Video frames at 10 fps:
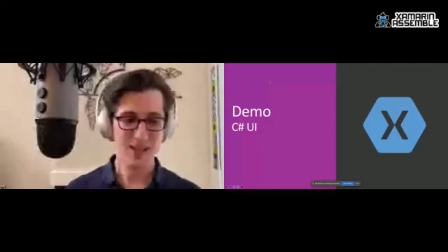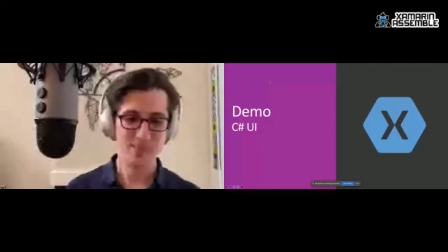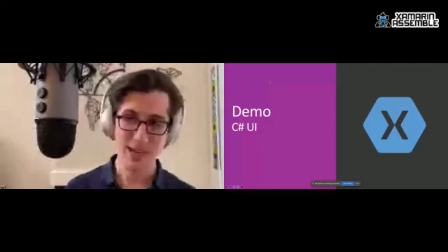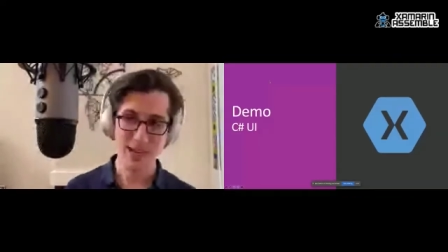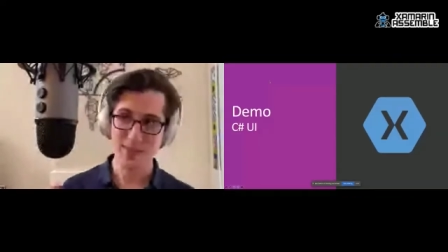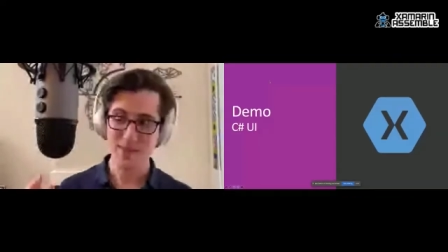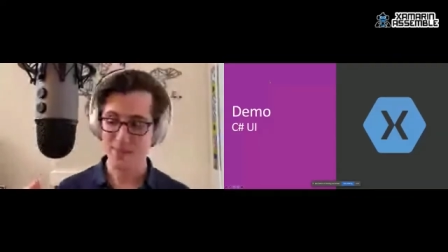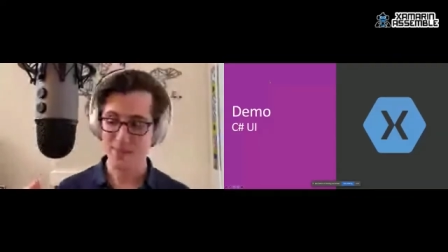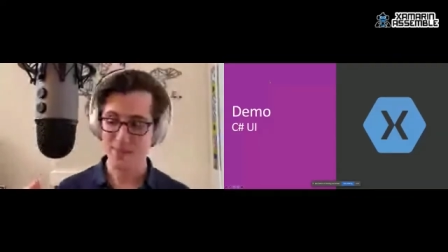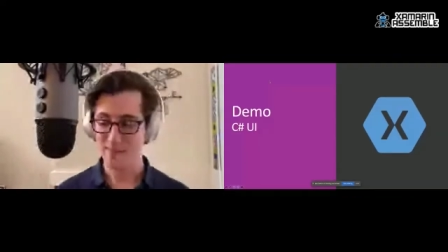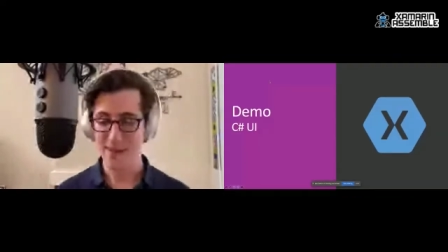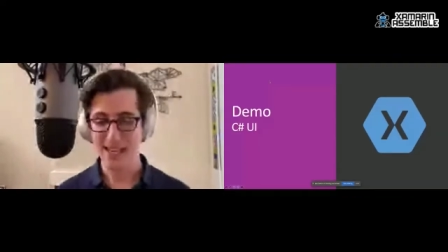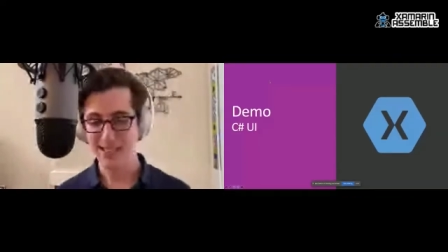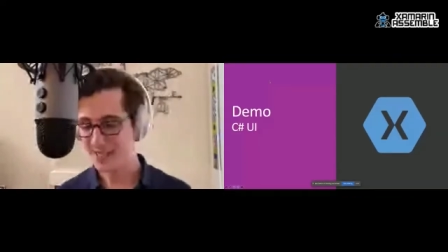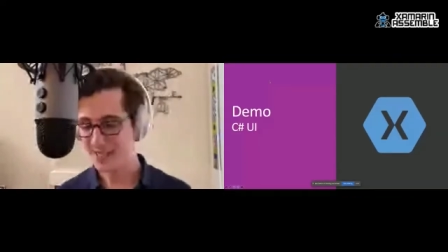But
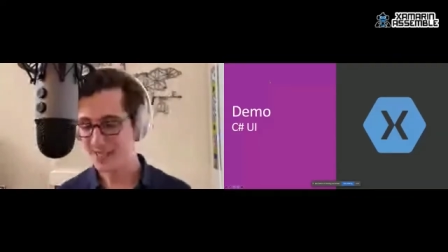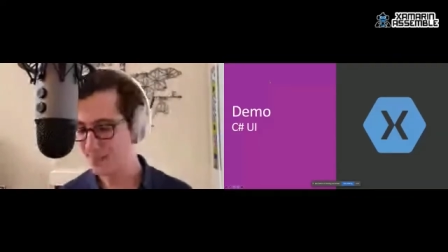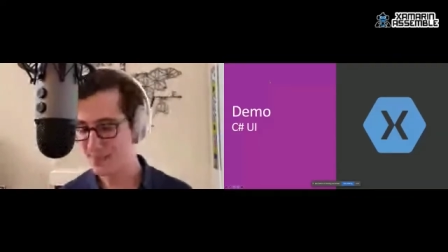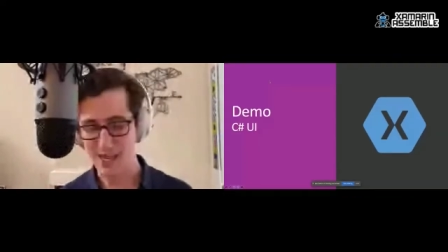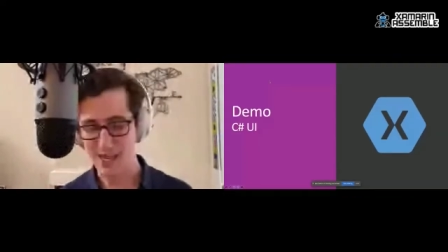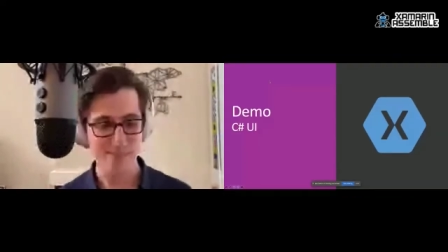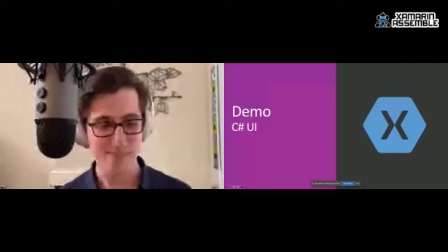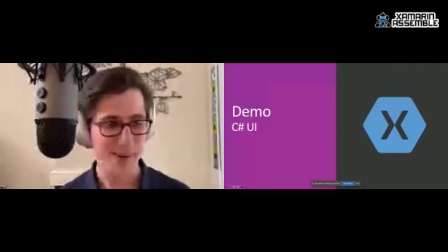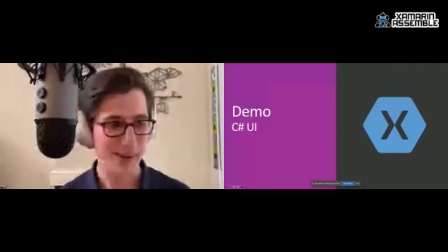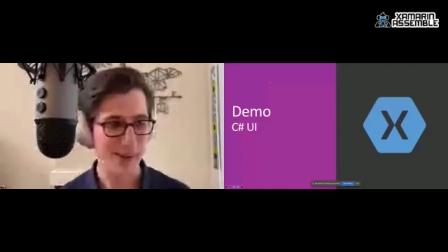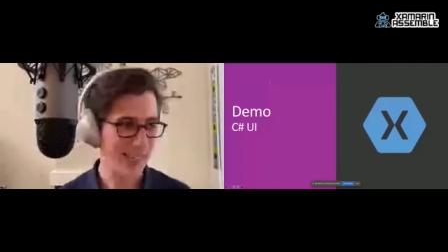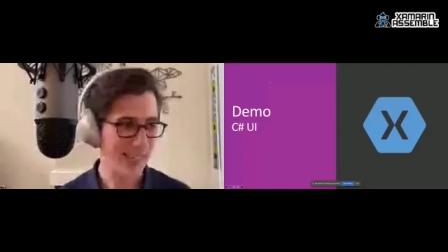Maddie talked about MAUI,